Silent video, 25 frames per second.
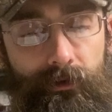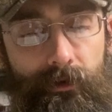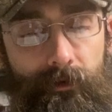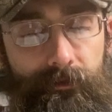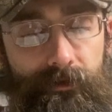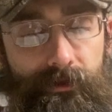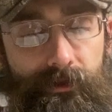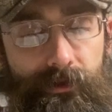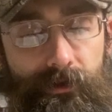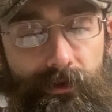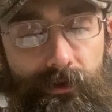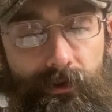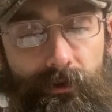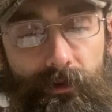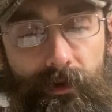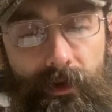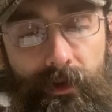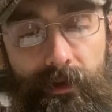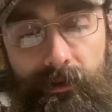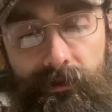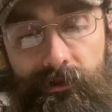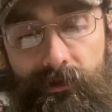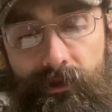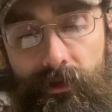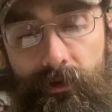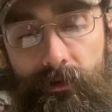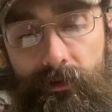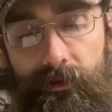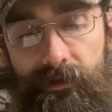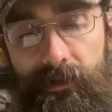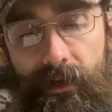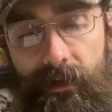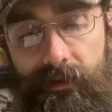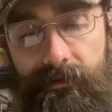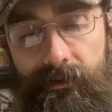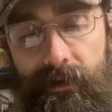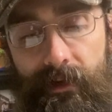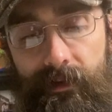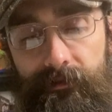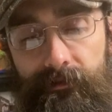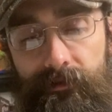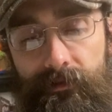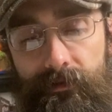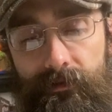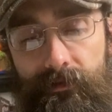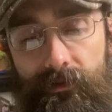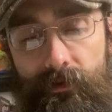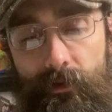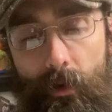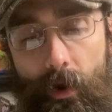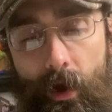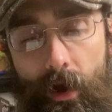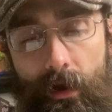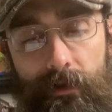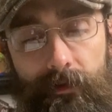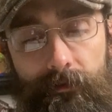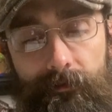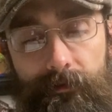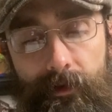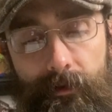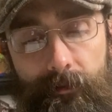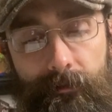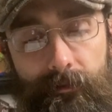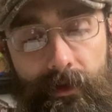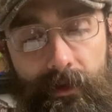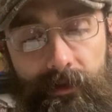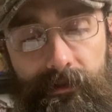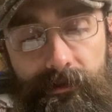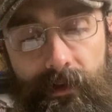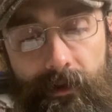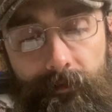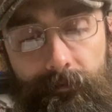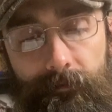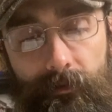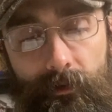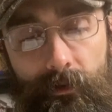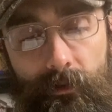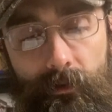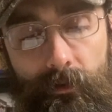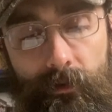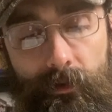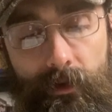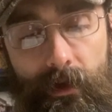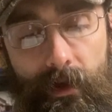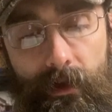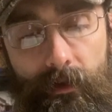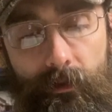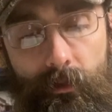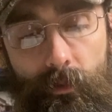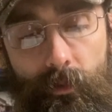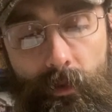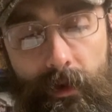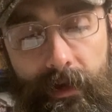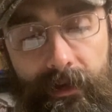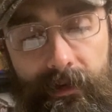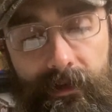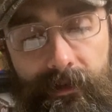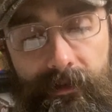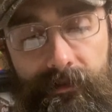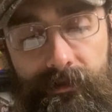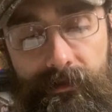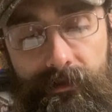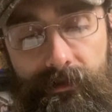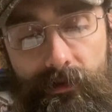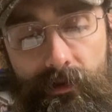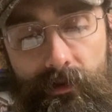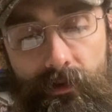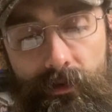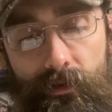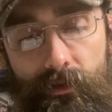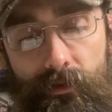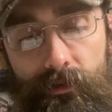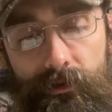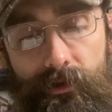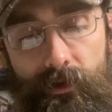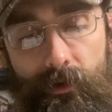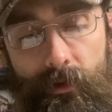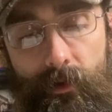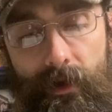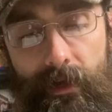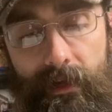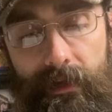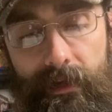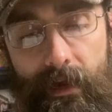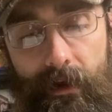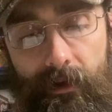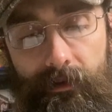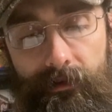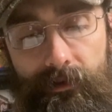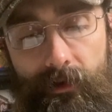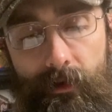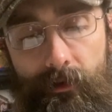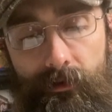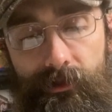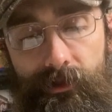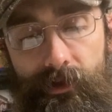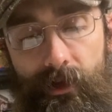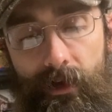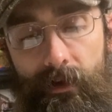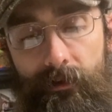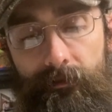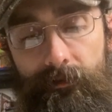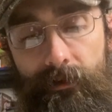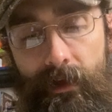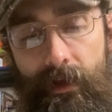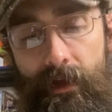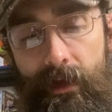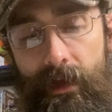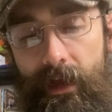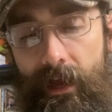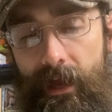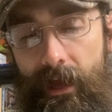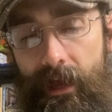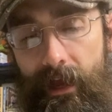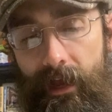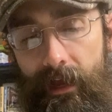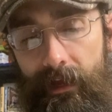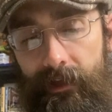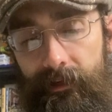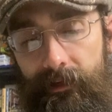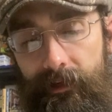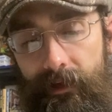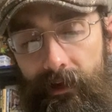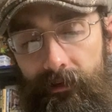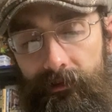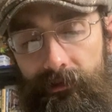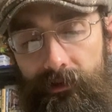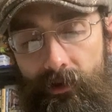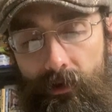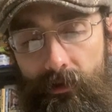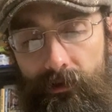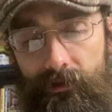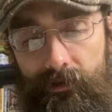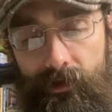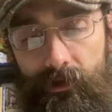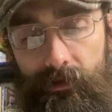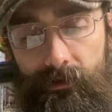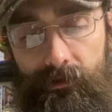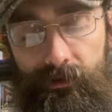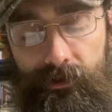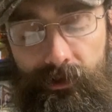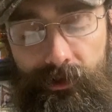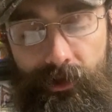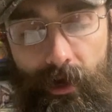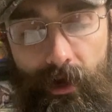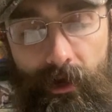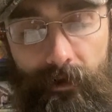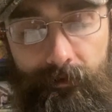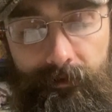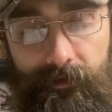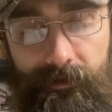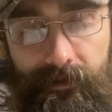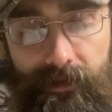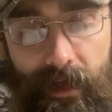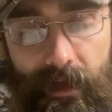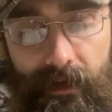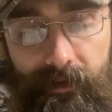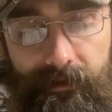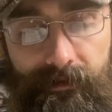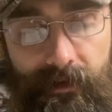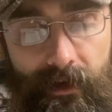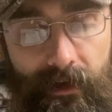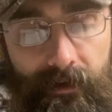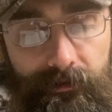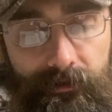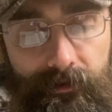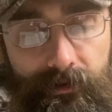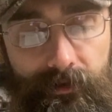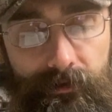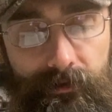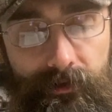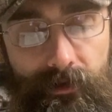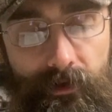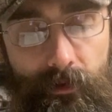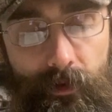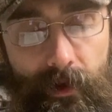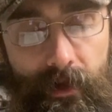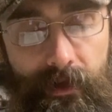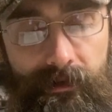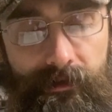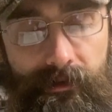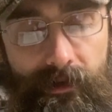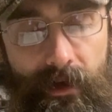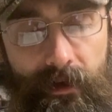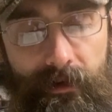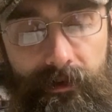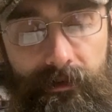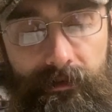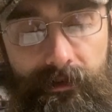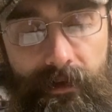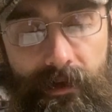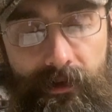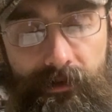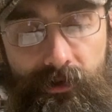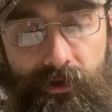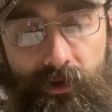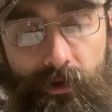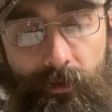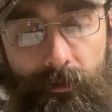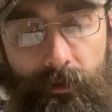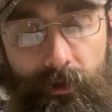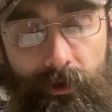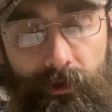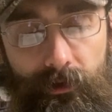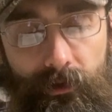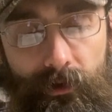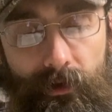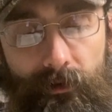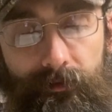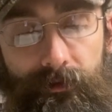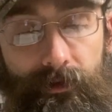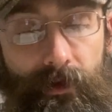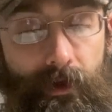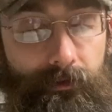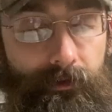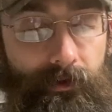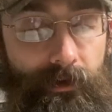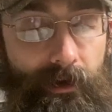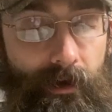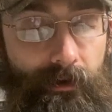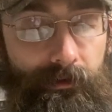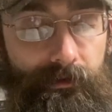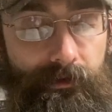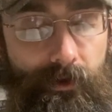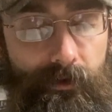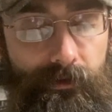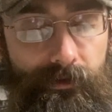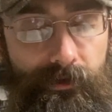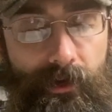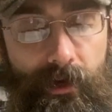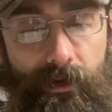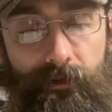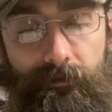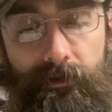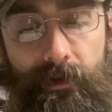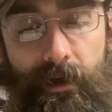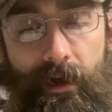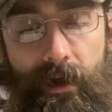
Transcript: of a Jew, and a Jew is exiled due to all of them, except for when it is due to a ger Toshav. And a ger Toshav is exiled due to his unintentional murder of another ger Toshav.